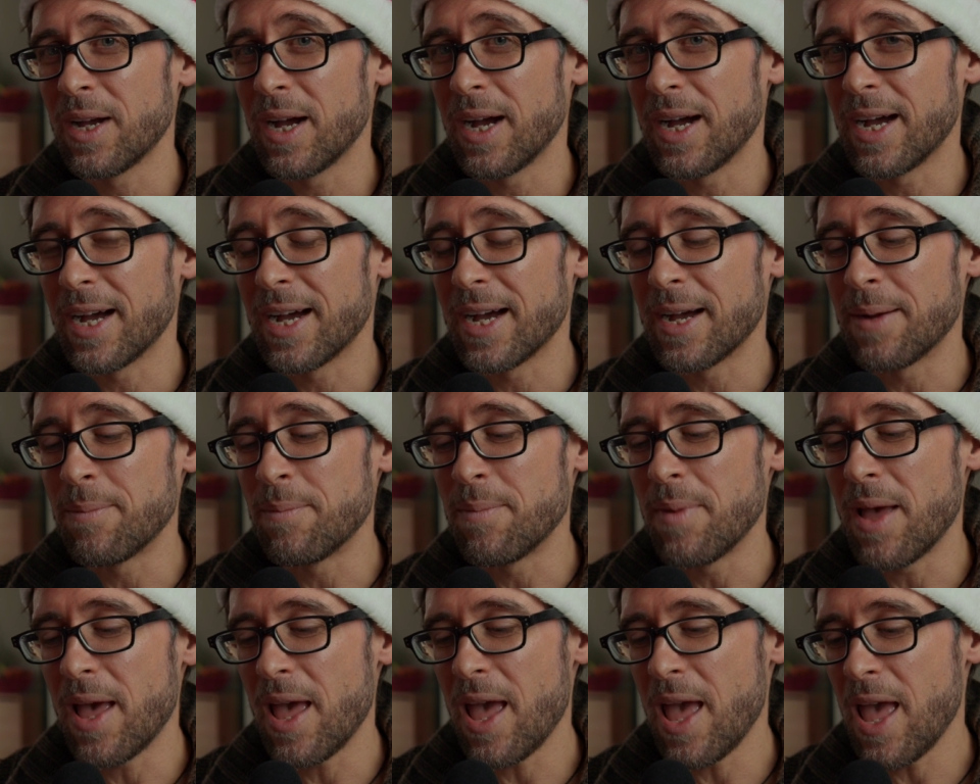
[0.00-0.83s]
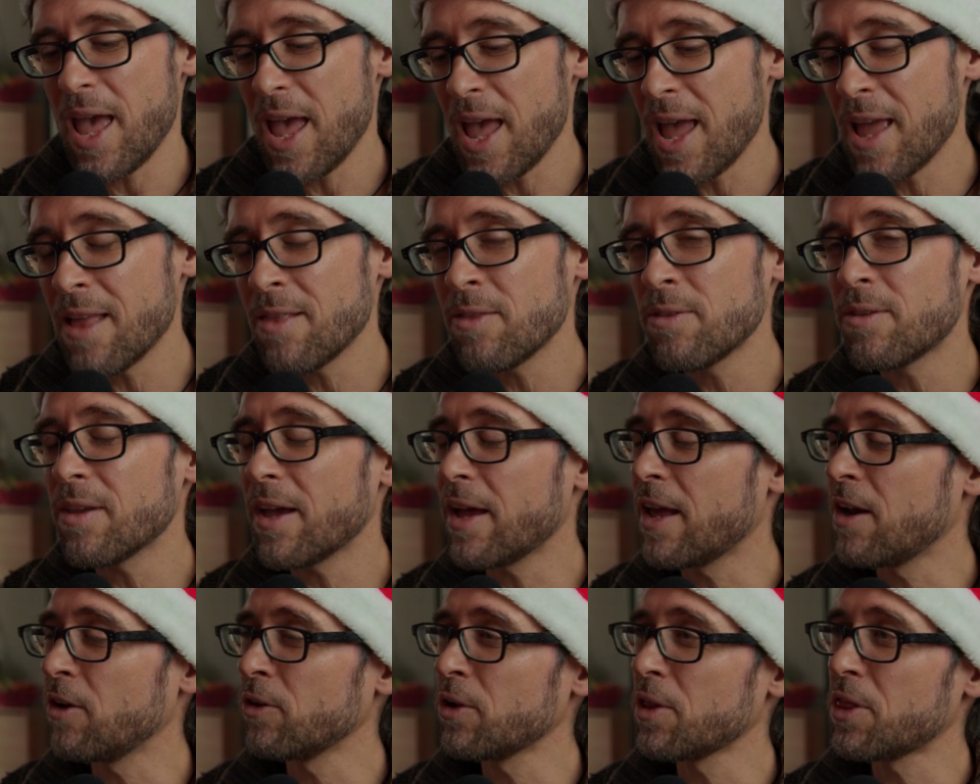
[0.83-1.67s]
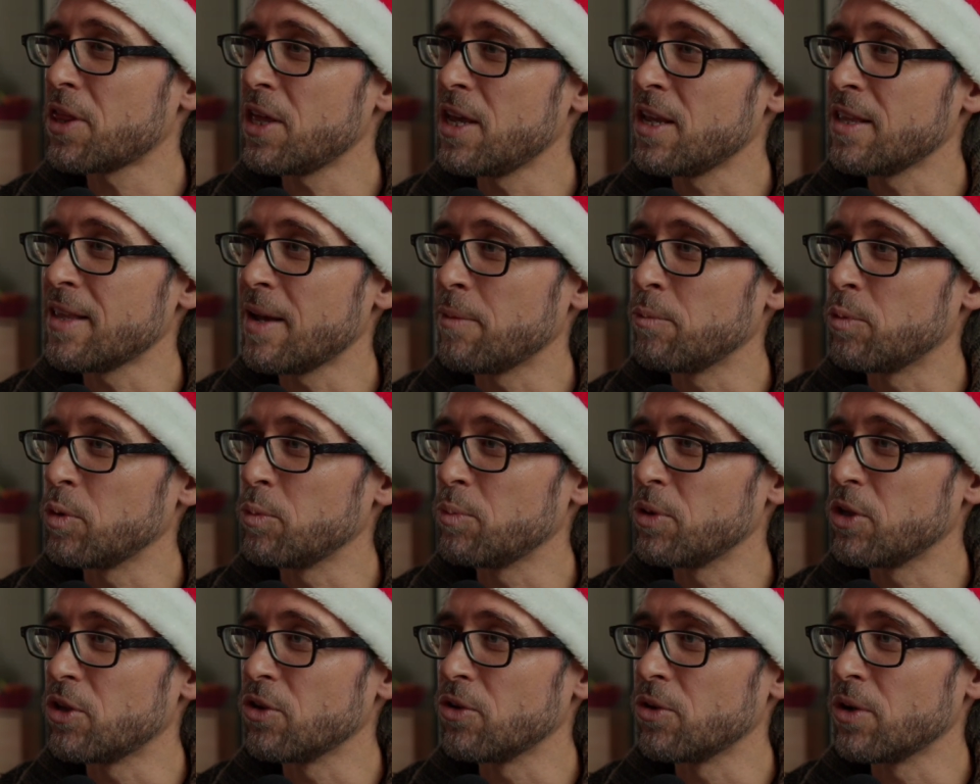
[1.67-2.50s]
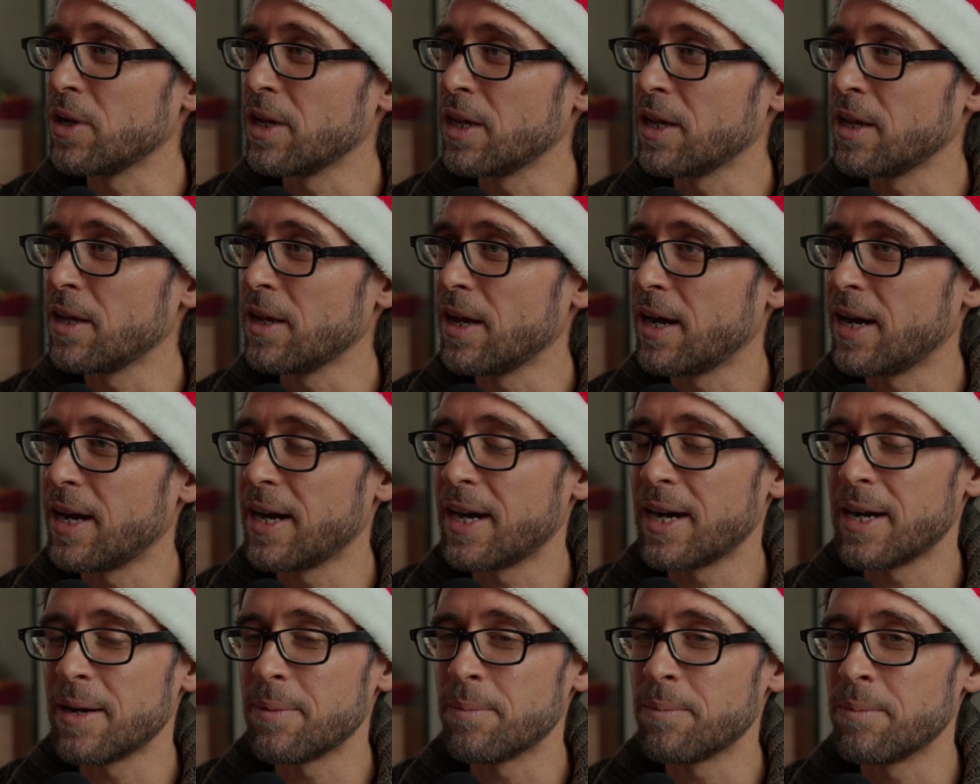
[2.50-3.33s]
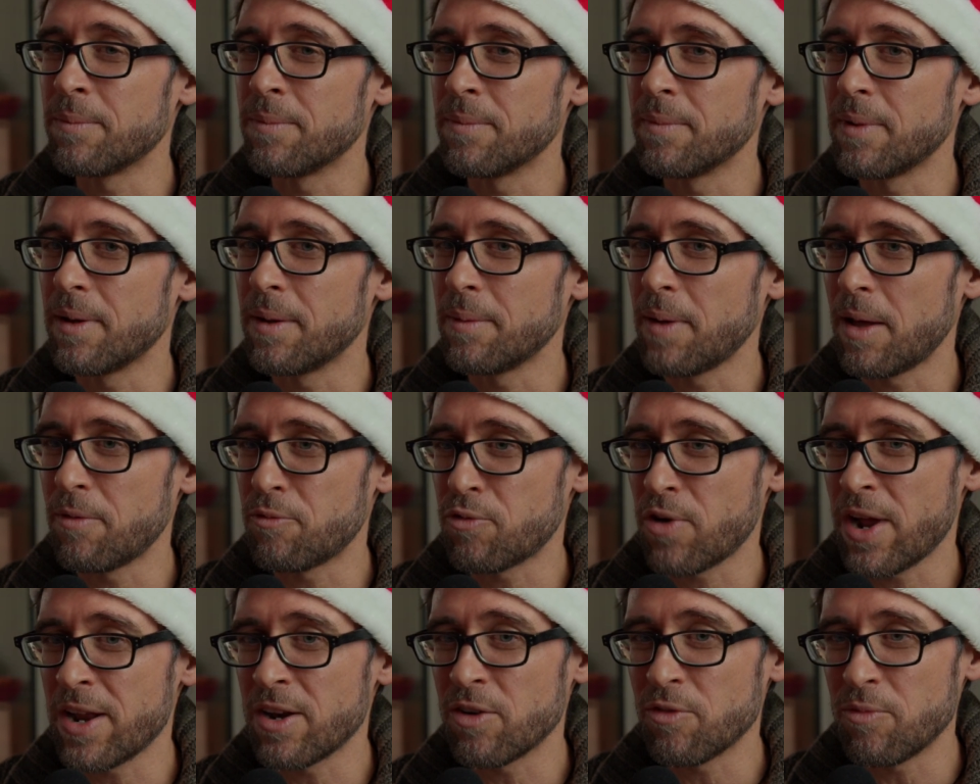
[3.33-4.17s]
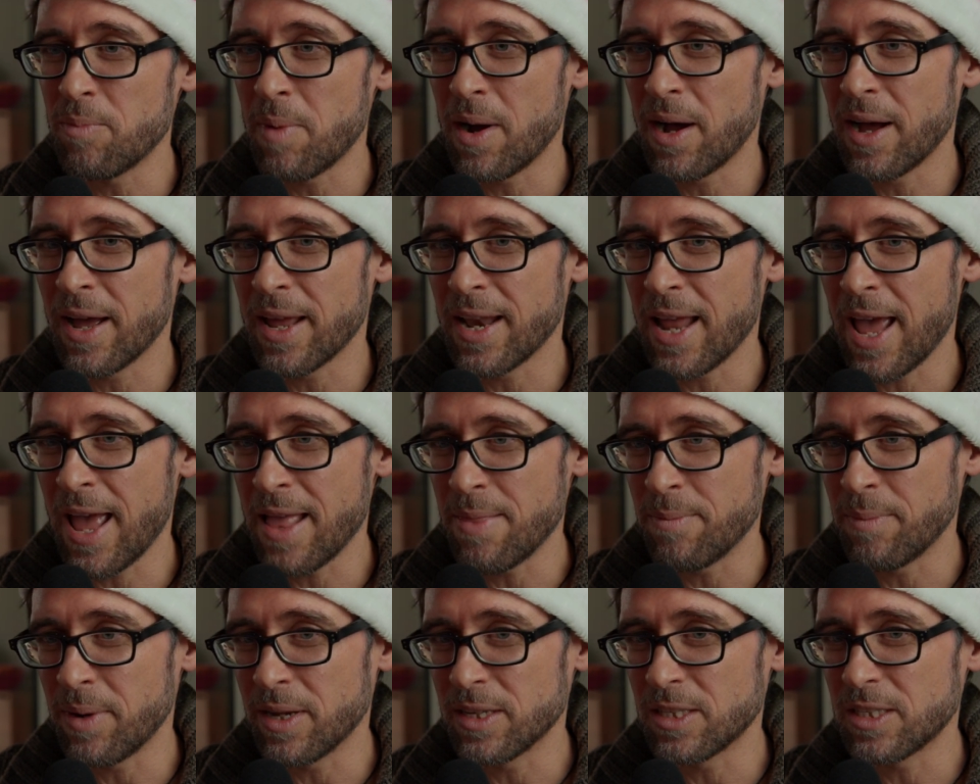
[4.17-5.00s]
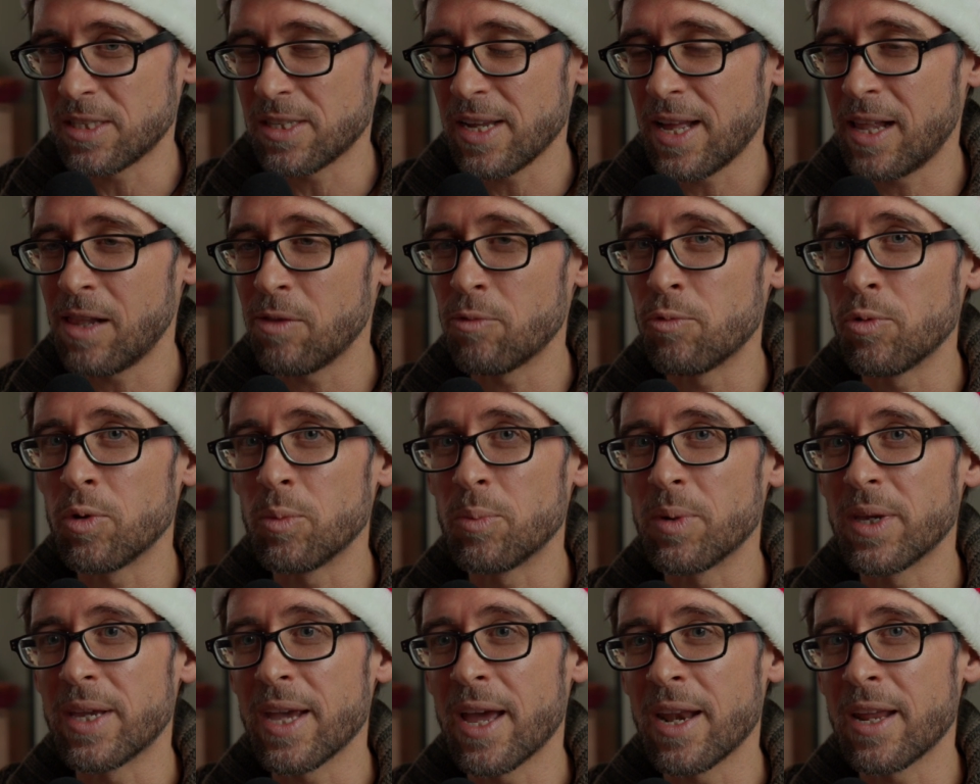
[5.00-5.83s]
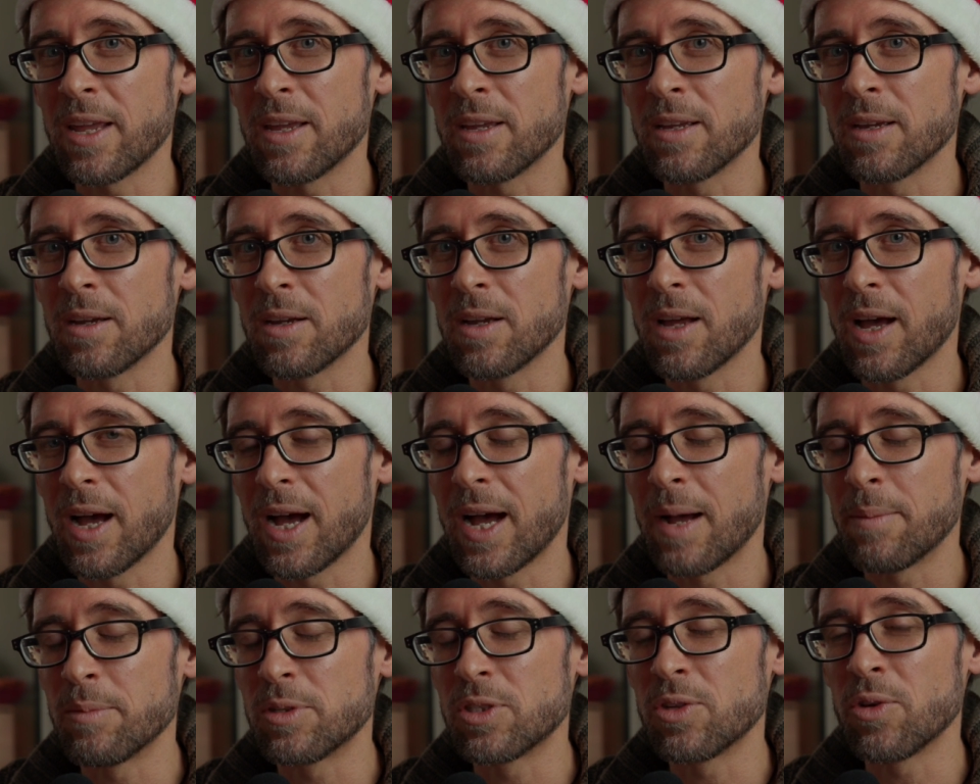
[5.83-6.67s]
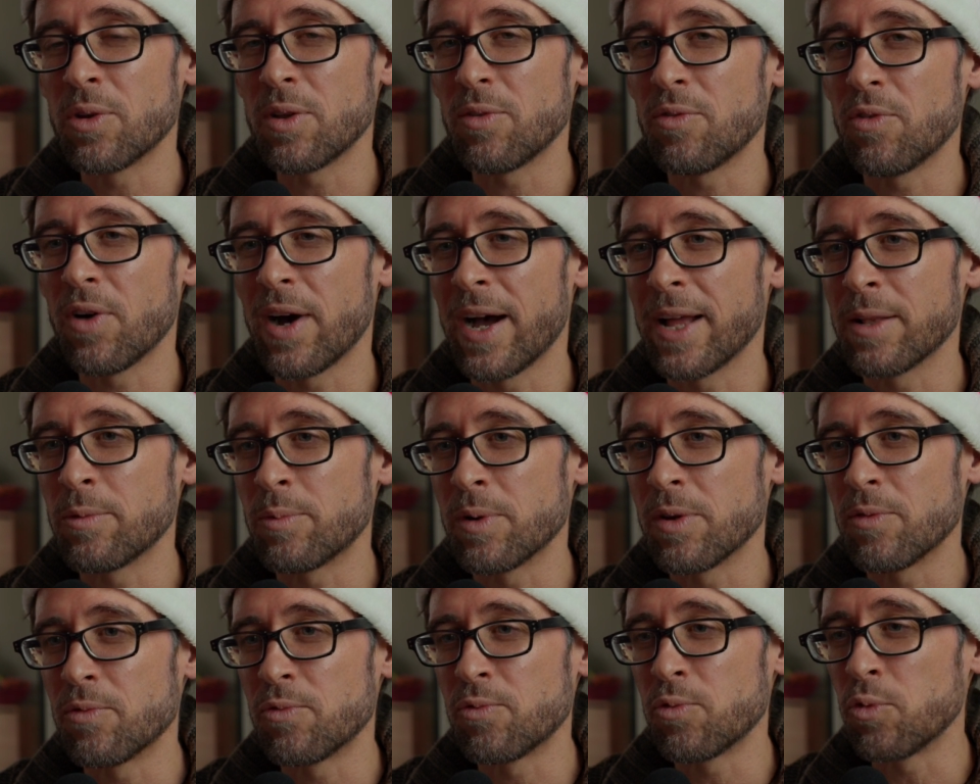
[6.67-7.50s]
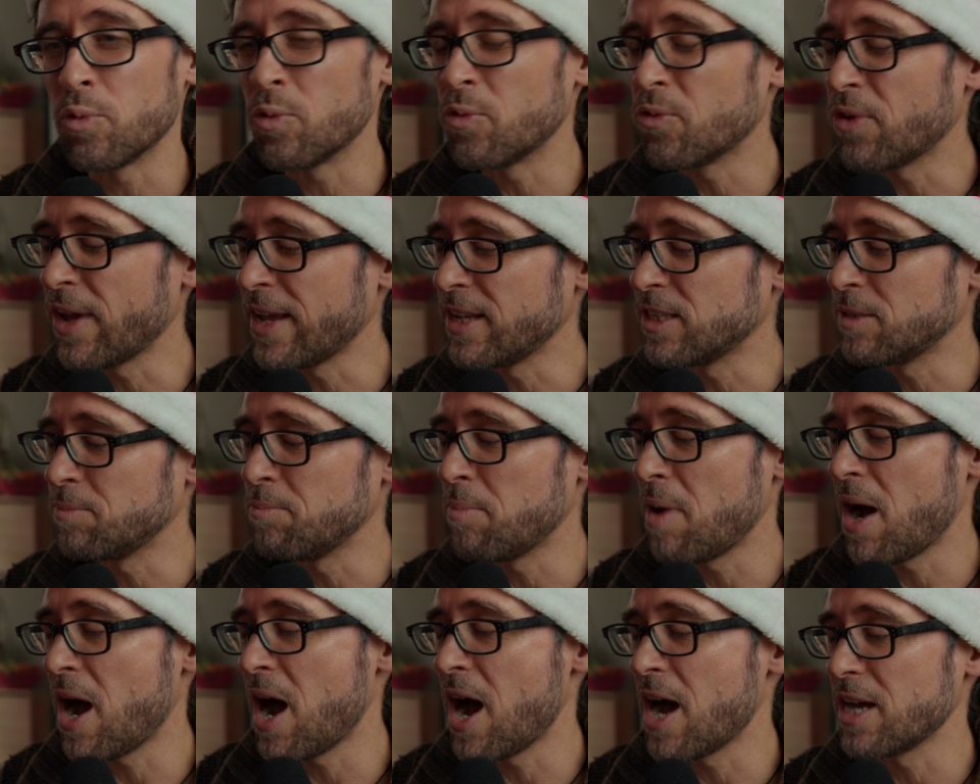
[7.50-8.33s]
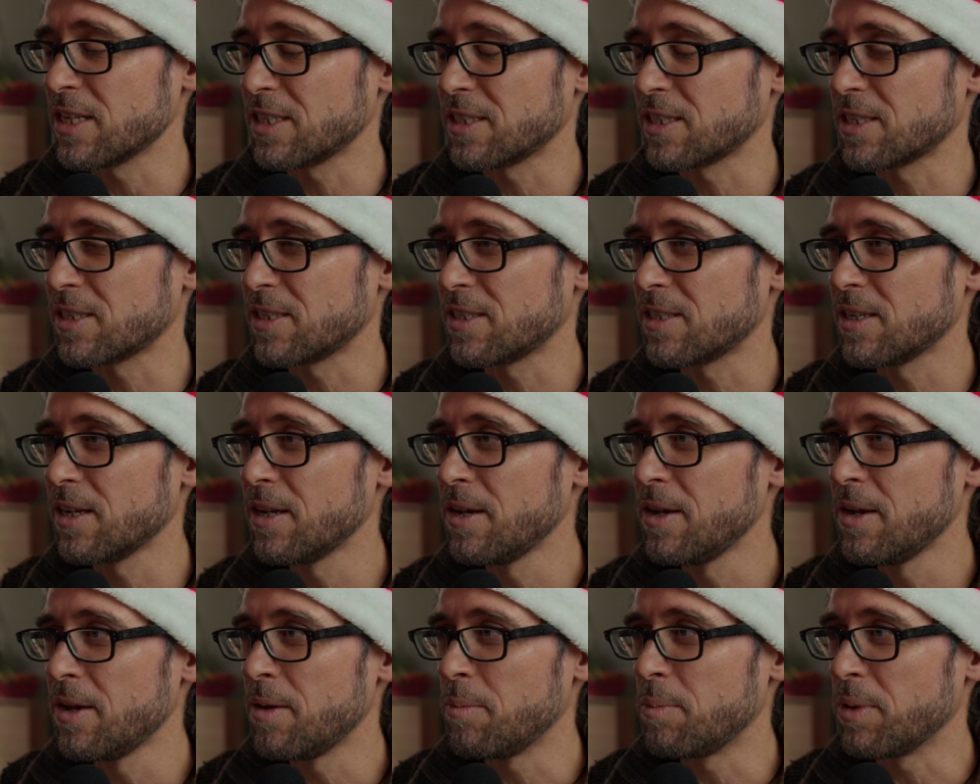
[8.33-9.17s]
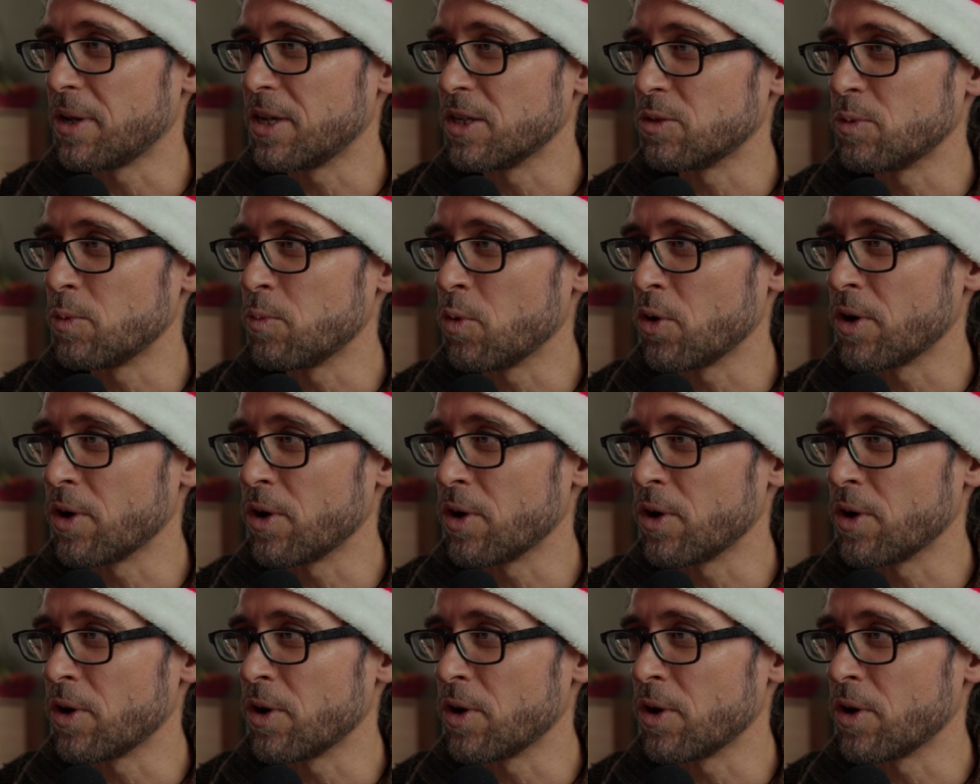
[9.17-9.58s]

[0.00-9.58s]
Um, and another thing that we'll be doing, um, a friend of mine and myself will be getting um, certified with full face masks, because right.